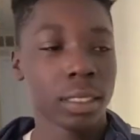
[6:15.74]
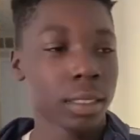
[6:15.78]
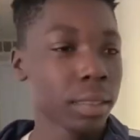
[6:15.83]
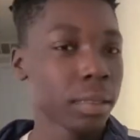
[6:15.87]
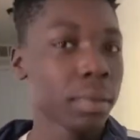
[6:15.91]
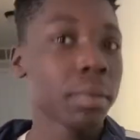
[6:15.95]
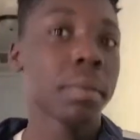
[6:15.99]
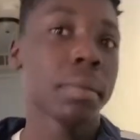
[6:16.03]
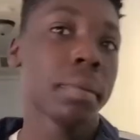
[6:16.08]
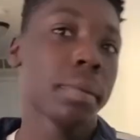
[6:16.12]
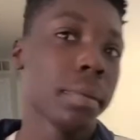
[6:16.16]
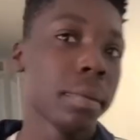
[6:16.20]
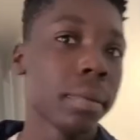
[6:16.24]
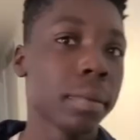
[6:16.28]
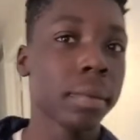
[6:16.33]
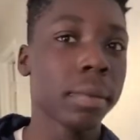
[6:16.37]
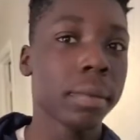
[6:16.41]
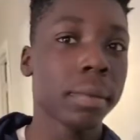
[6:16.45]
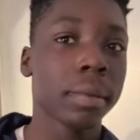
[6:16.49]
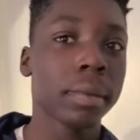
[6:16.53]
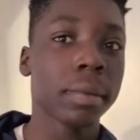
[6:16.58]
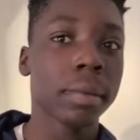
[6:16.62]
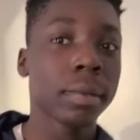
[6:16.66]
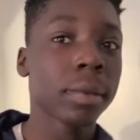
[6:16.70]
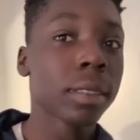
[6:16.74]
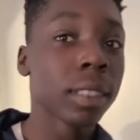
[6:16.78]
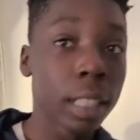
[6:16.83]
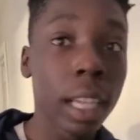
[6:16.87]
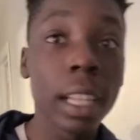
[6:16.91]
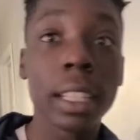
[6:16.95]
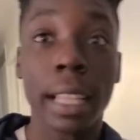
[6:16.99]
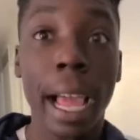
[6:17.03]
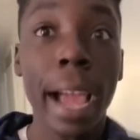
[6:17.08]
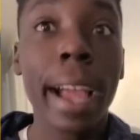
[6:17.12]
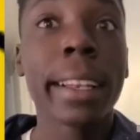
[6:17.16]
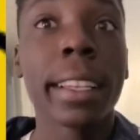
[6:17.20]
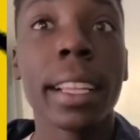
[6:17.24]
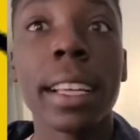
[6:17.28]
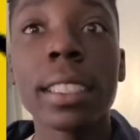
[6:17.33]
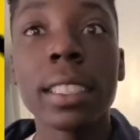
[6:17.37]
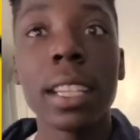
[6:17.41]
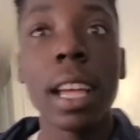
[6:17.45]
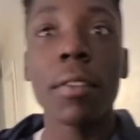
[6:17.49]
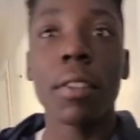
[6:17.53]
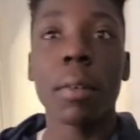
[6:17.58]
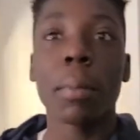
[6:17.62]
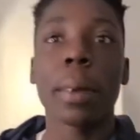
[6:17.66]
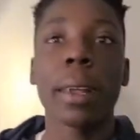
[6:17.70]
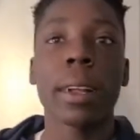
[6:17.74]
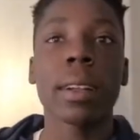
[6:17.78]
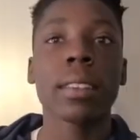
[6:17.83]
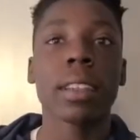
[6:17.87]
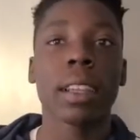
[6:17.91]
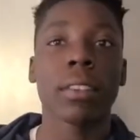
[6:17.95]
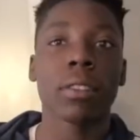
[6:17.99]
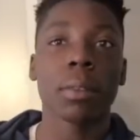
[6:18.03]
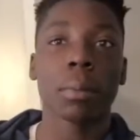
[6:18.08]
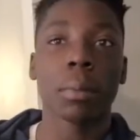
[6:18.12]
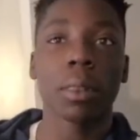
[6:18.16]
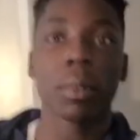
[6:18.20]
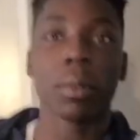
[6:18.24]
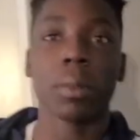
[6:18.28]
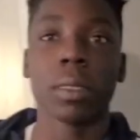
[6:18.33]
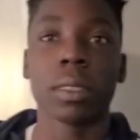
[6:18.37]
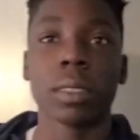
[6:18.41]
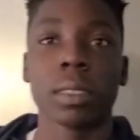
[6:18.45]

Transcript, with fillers: No, he doesn't. Yeah, Dad does have a pair of navy blue ones.